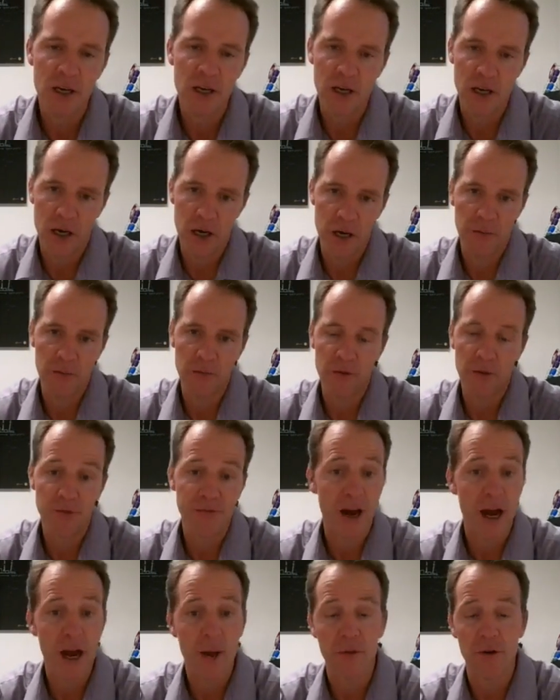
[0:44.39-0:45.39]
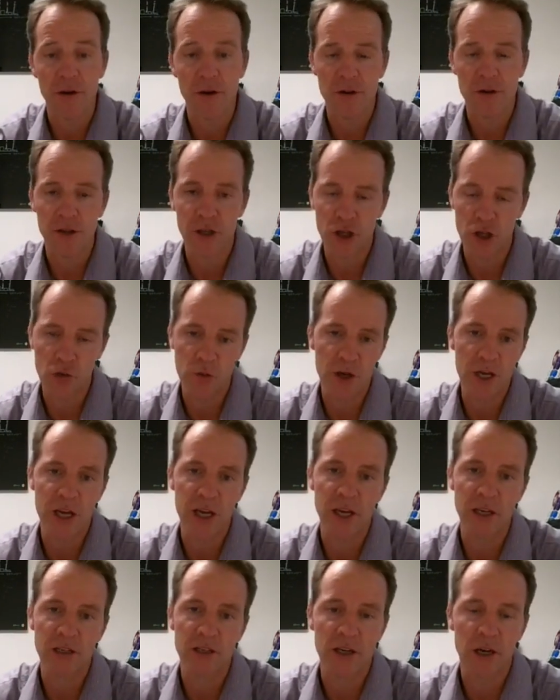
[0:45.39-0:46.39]
the fiber that you
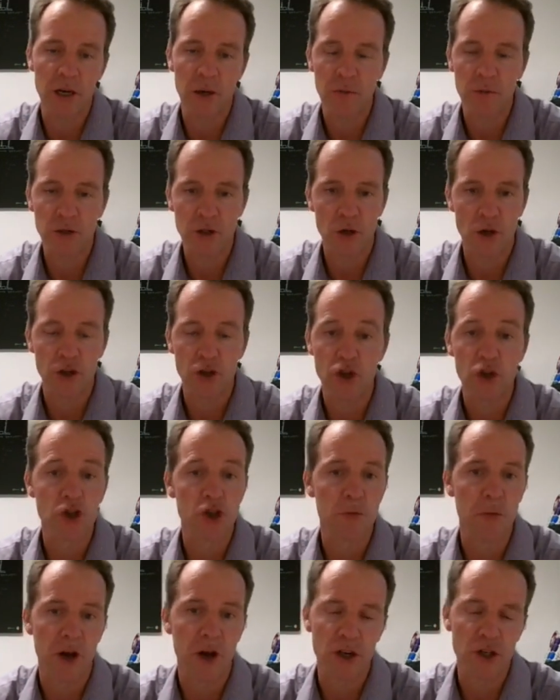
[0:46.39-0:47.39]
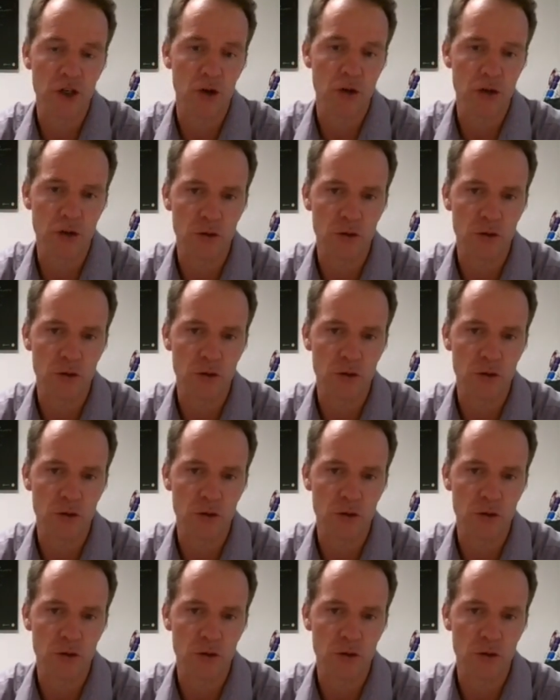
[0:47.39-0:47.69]
eat, what's called Jerusalem artichoke.